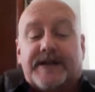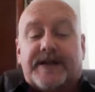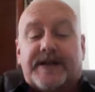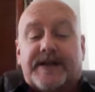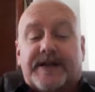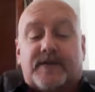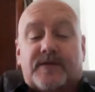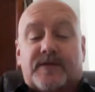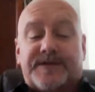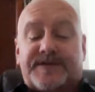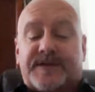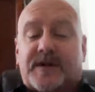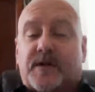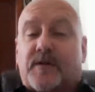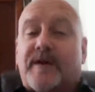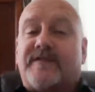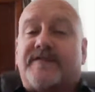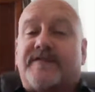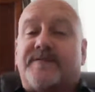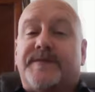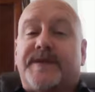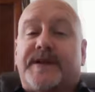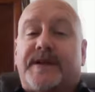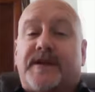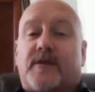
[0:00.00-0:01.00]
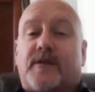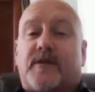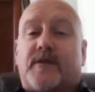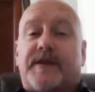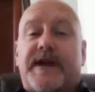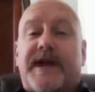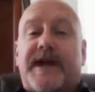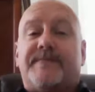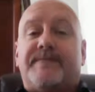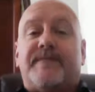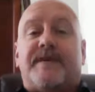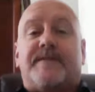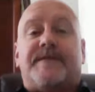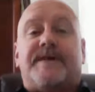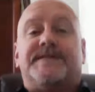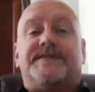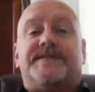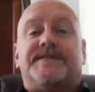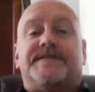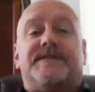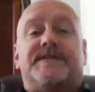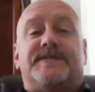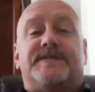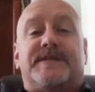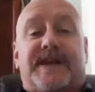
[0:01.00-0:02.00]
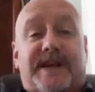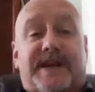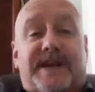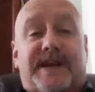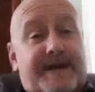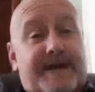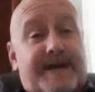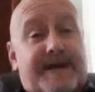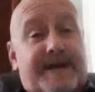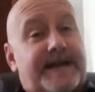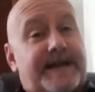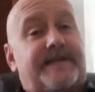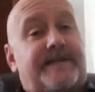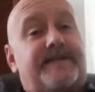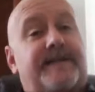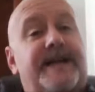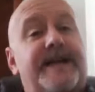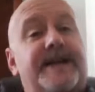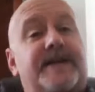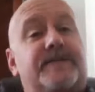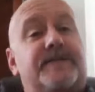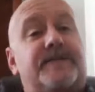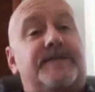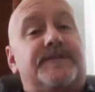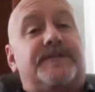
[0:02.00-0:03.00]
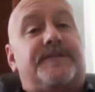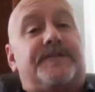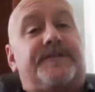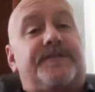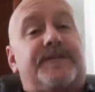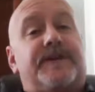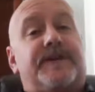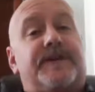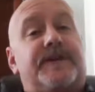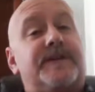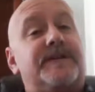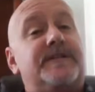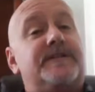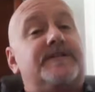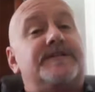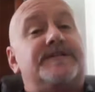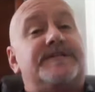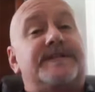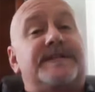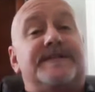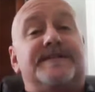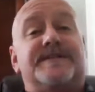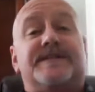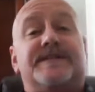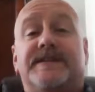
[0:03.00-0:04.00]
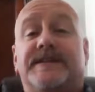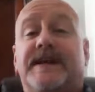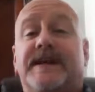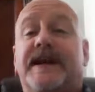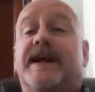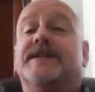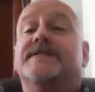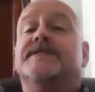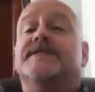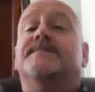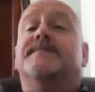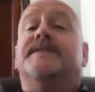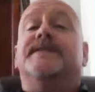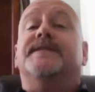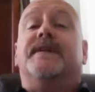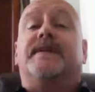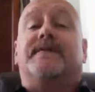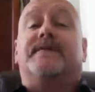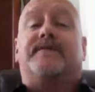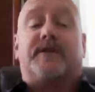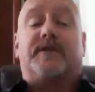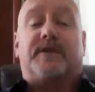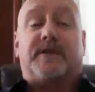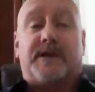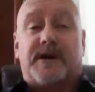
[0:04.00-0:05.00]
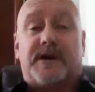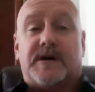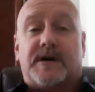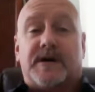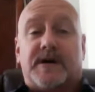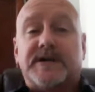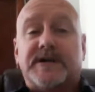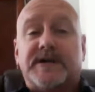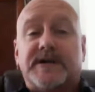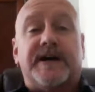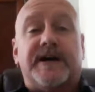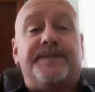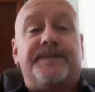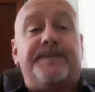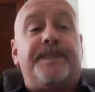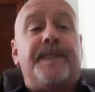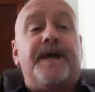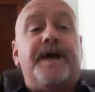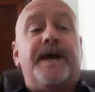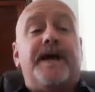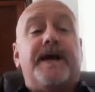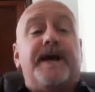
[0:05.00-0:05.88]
you know, is there a way for me to create my messages in my native language? The good news is, yes, been there for a long time,